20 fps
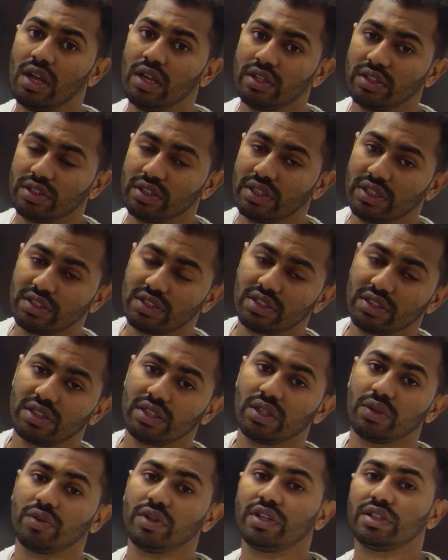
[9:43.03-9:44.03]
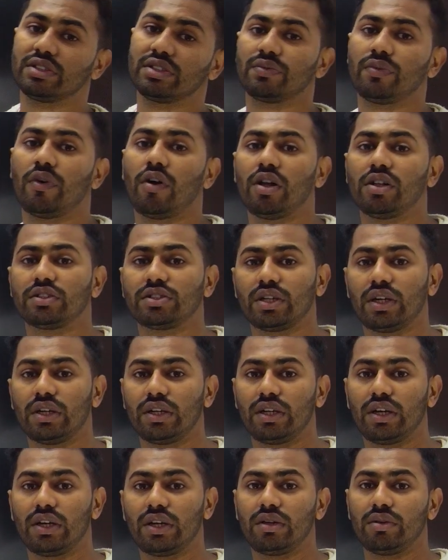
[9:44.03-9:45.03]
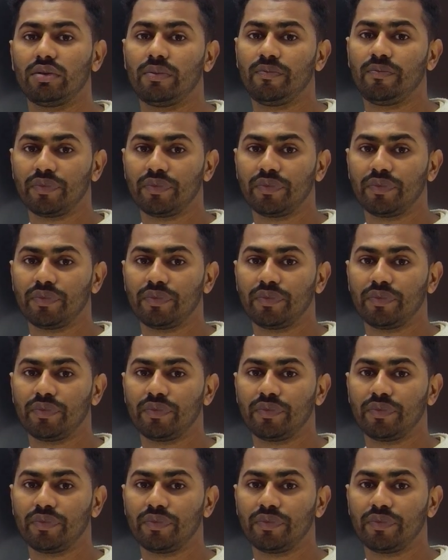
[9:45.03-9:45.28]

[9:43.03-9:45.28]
These units falls under